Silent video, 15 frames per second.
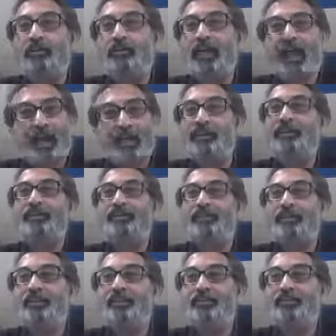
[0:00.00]
and
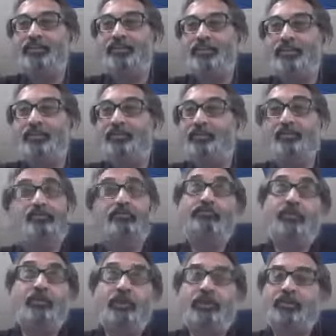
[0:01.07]
engineers to the
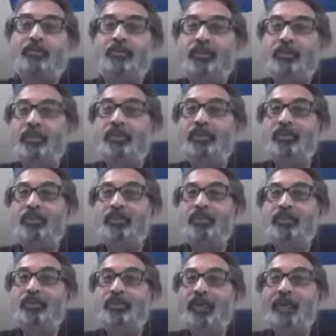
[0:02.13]
Western world.
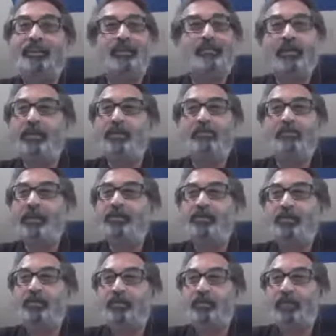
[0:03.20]
I think we are the best in
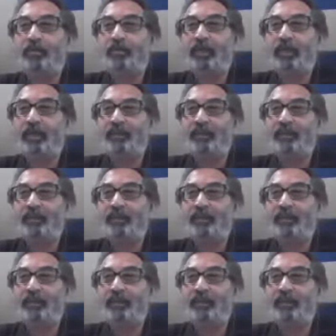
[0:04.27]
the world in that.